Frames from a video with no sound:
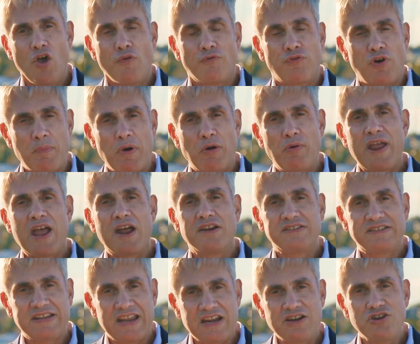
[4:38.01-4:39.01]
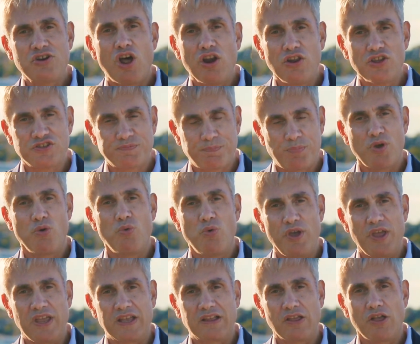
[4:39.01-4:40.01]
From around $10 per
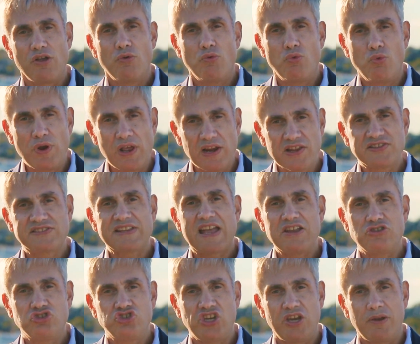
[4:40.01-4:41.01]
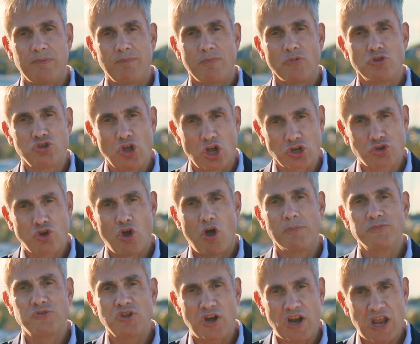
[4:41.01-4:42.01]
week,
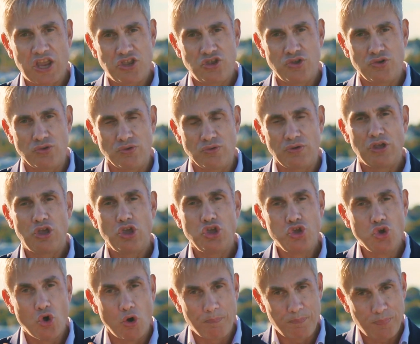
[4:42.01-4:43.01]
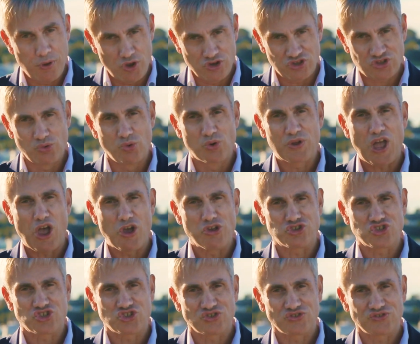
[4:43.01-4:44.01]
realestategym.com.au, your personal
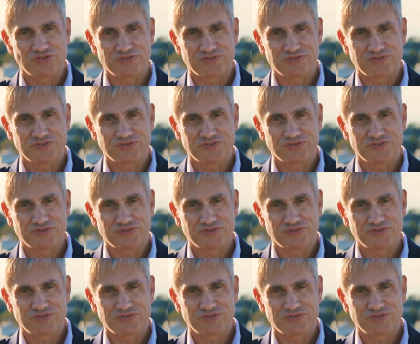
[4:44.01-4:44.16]
coach.